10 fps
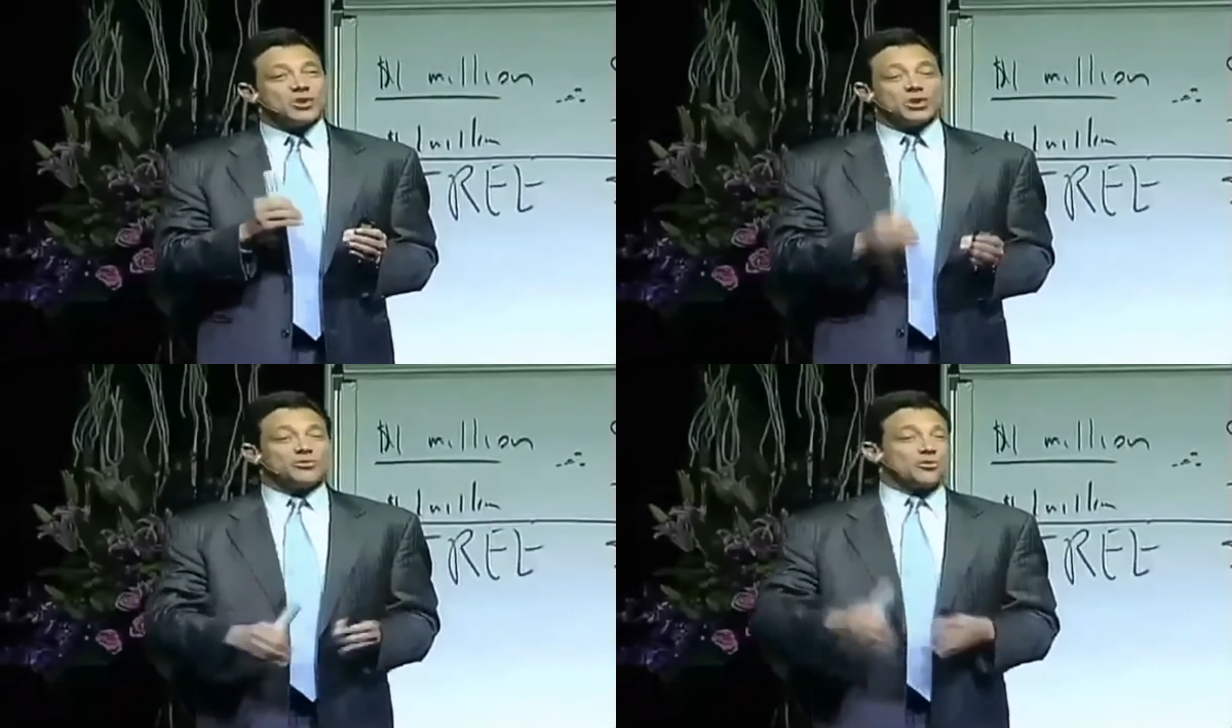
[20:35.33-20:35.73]

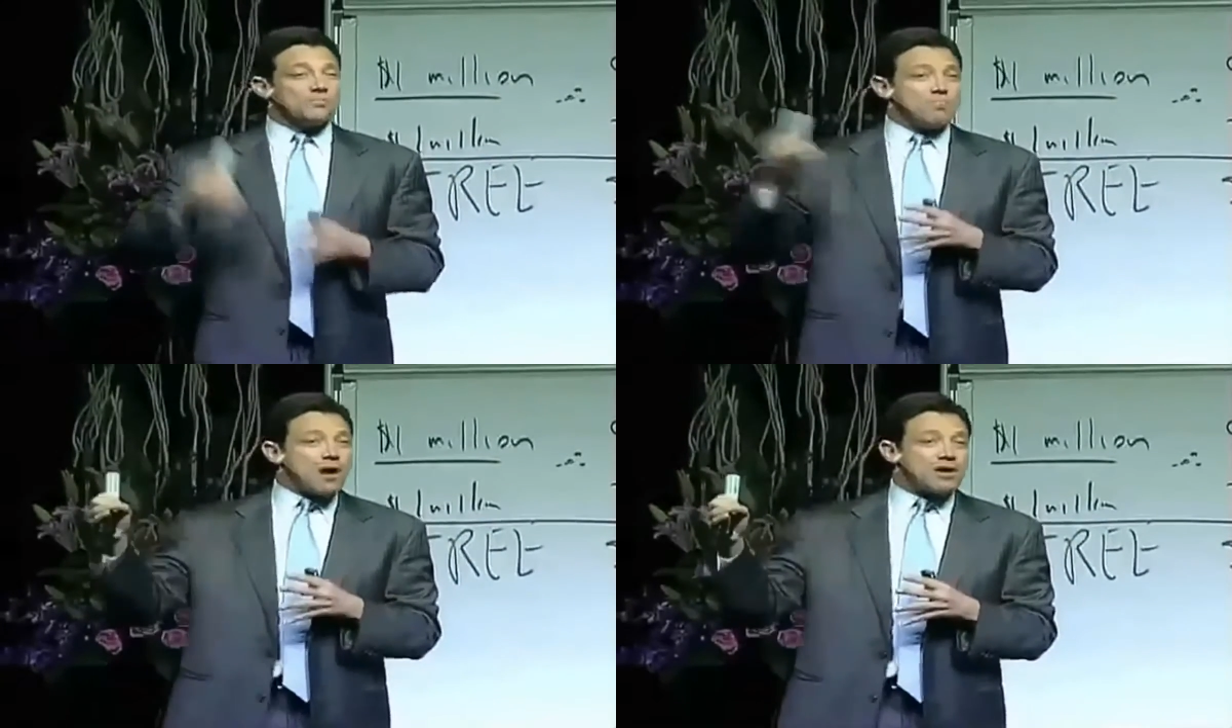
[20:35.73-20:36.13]
sold it for
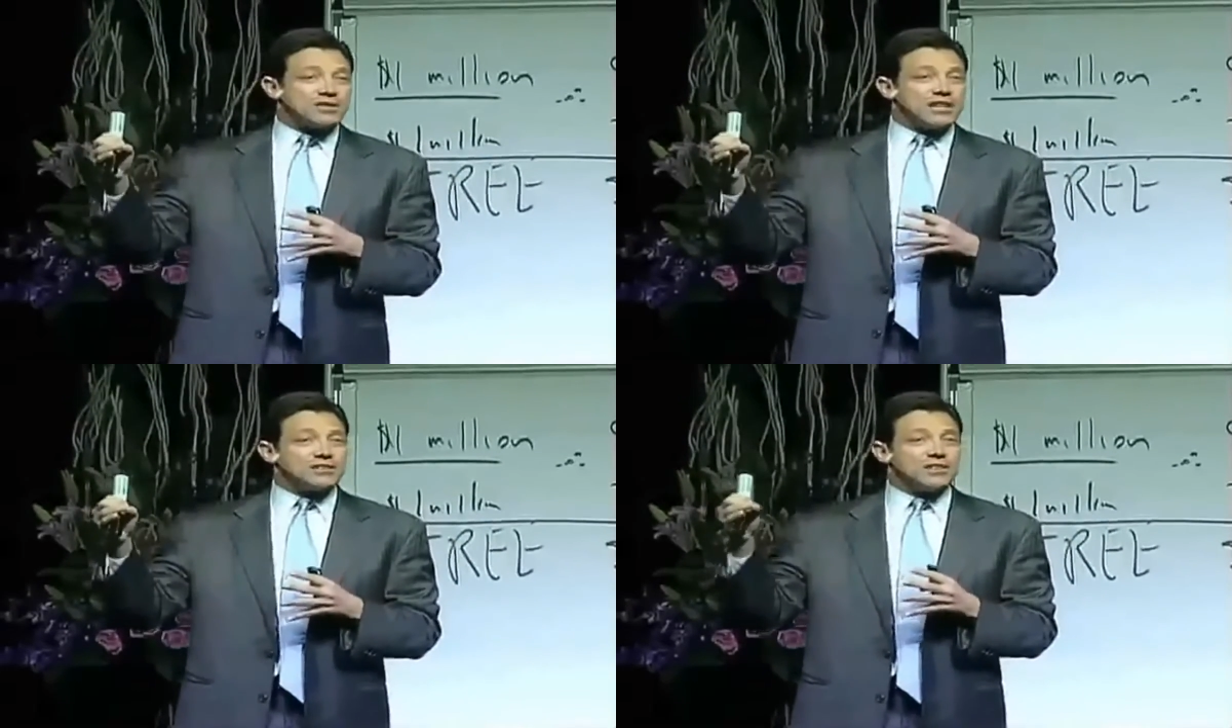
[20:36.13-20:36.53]
$1.
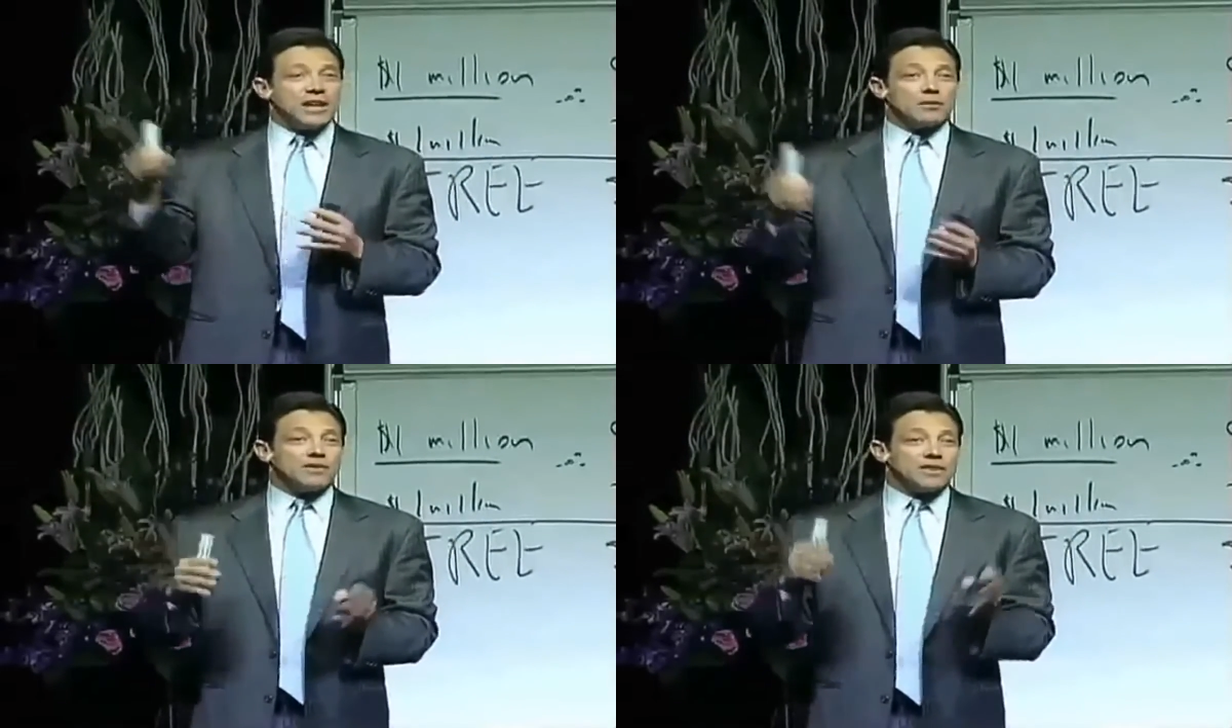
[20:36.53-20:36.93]
At the end of the
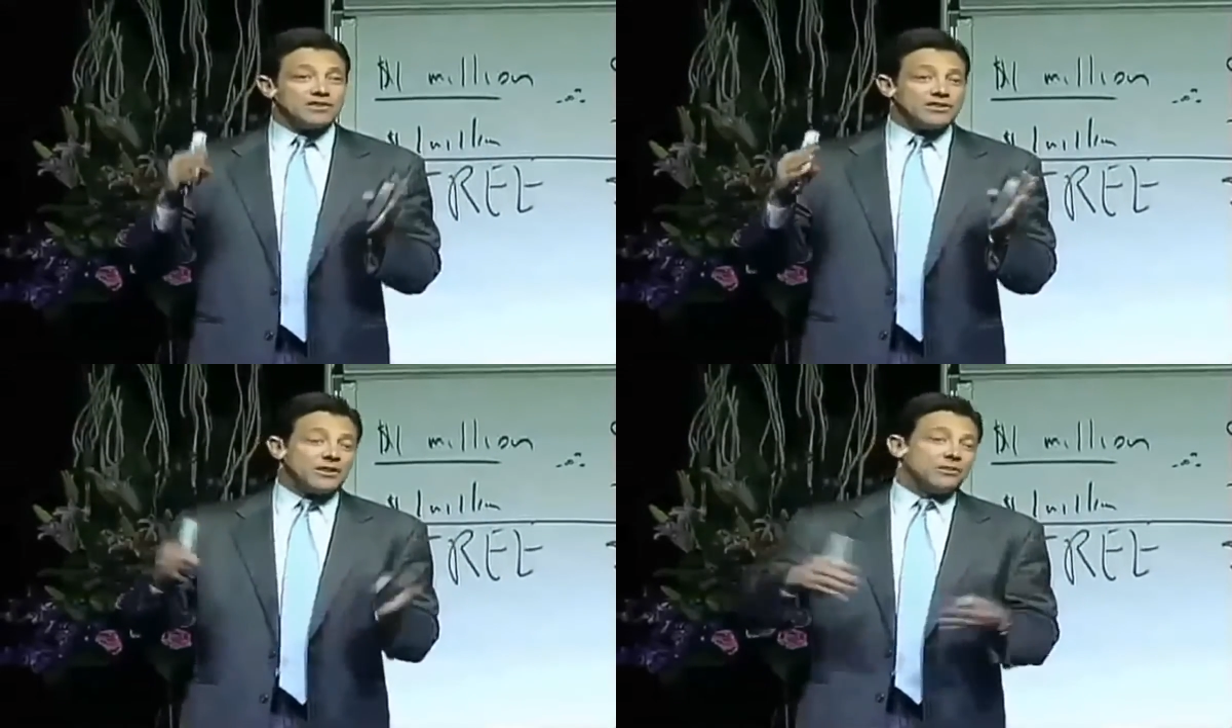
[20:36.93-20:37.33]
day, whatever they
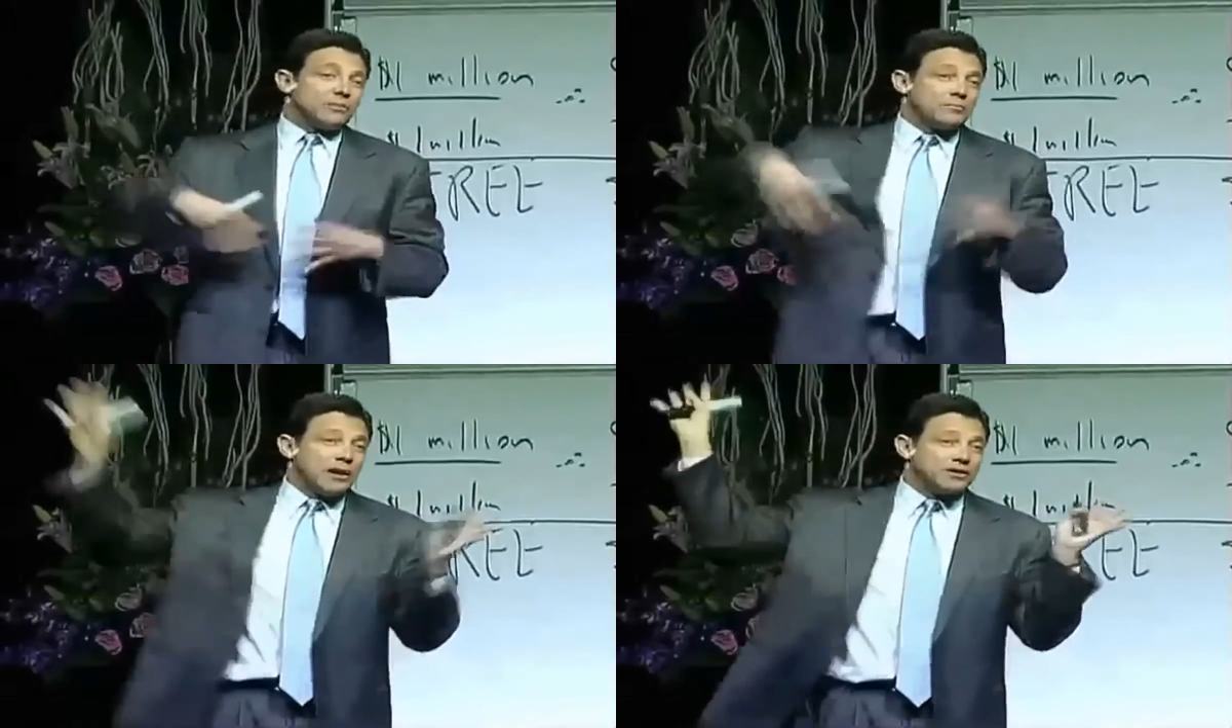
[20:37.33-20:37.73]
didn't sell, it
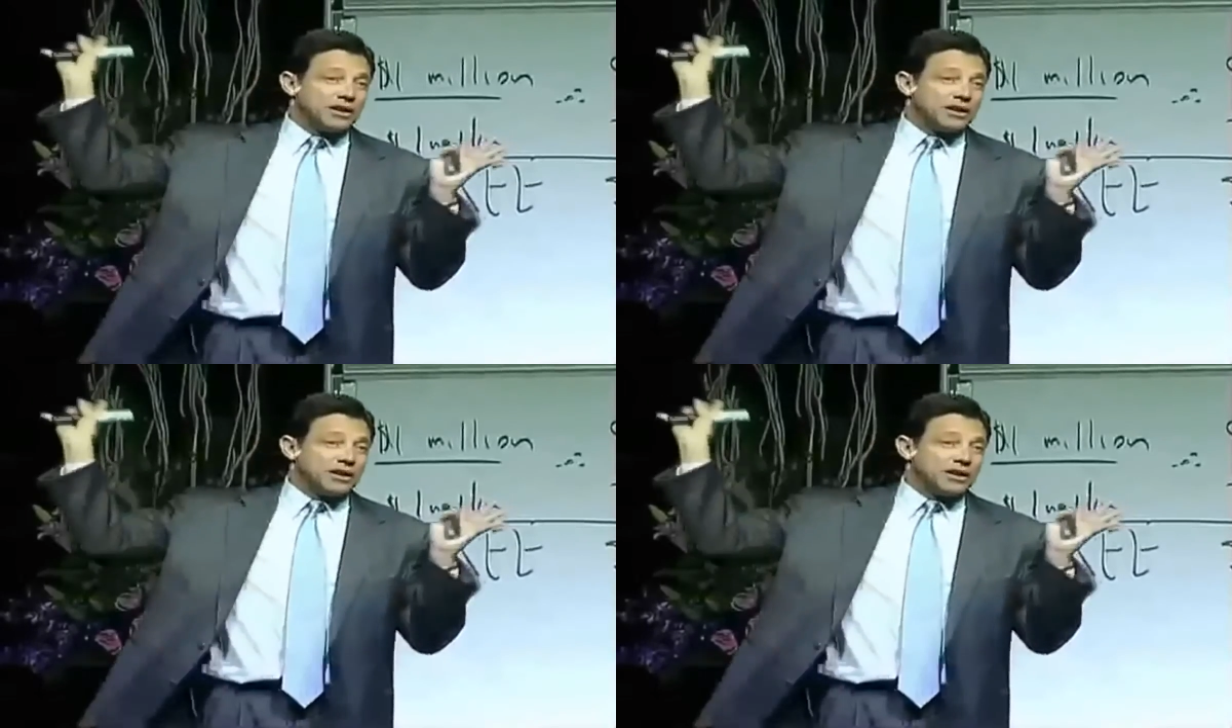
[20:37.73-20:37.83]
would melt.